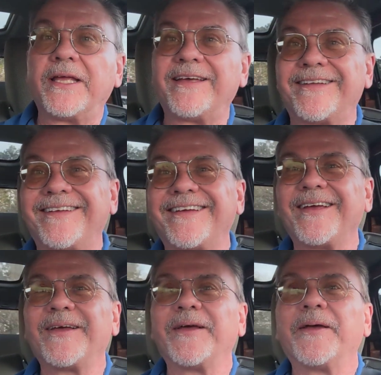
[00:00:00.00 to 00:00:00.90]
did,
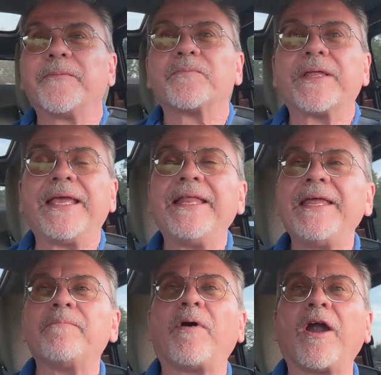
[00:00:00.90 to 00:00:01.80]

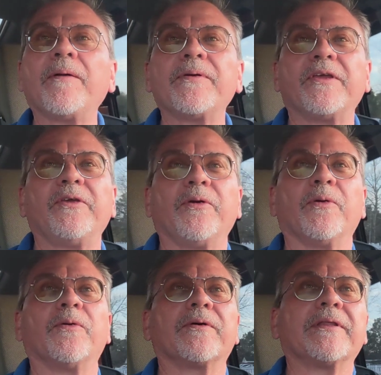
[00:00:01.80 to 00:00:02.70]
eating
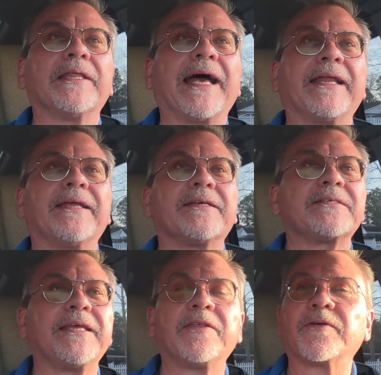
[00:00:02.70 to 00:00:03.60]
barbecue that
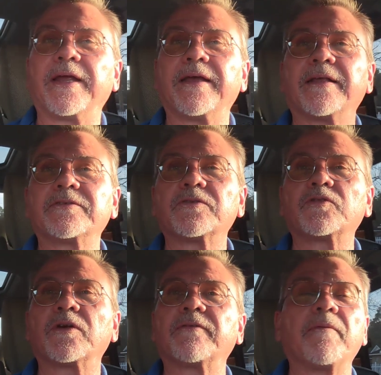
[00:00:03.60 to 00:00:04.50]
is either a it's
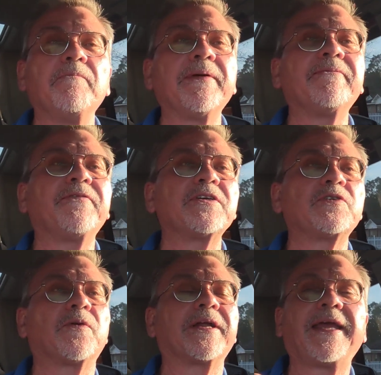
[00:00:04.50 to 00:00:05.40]
sort of a Memphis
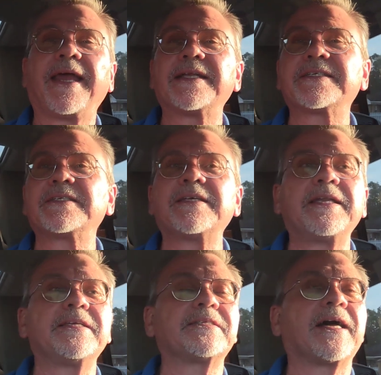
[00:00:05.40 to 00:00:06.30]
or a Kansas
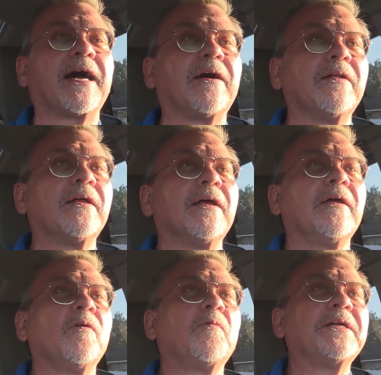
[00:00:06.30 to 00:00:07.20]
City style,
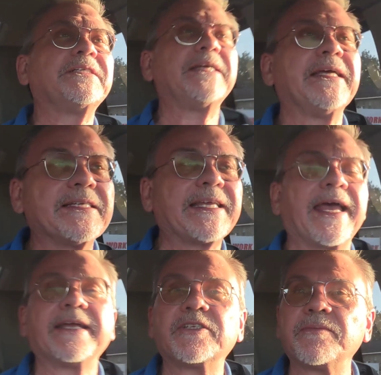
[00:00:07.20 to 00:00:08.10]
which is
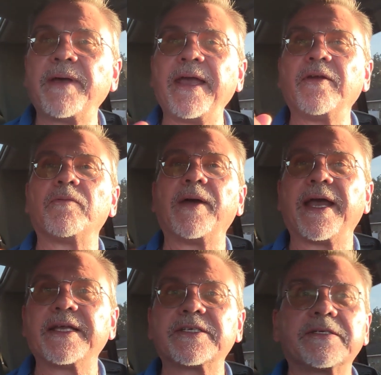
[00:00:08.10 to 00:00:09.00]
a tomato
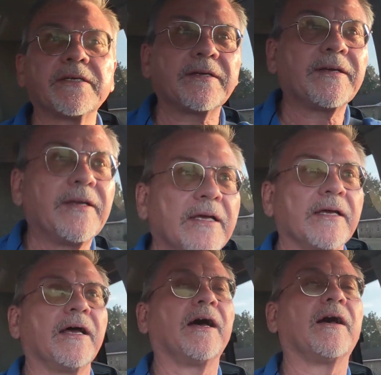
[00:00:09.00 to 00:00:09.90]
based.
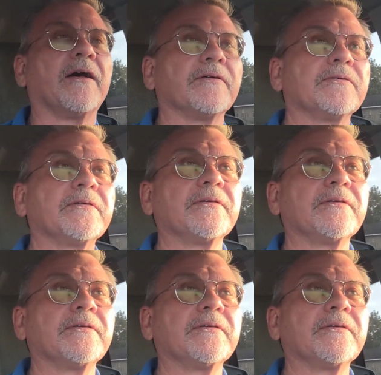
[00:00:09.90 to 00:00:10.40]
Uh,